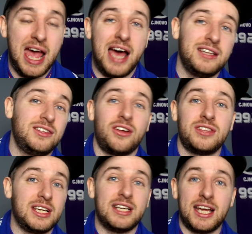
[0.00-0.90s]
and
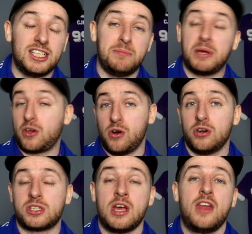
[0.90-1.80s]
Dundee United
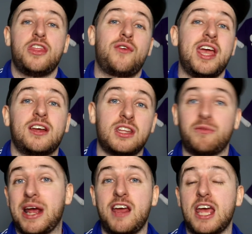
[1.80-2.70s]
because the record that
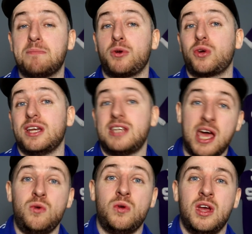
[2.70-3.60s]
went ahead and broken
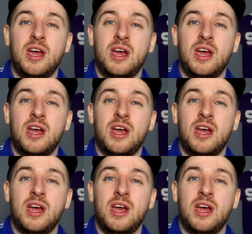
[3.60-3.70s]
now